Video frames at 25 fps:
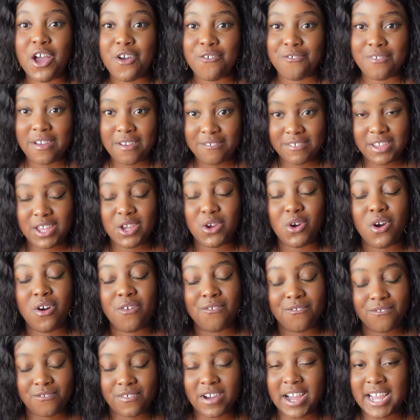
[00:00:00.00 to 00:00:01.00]
a very
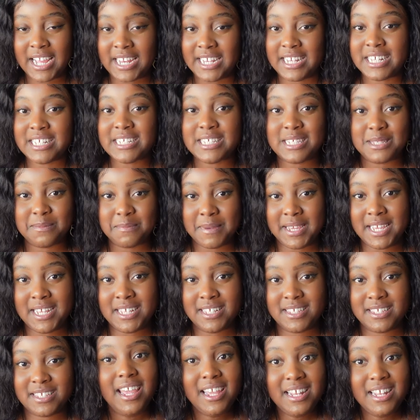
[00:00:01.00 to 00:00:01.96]
confined space.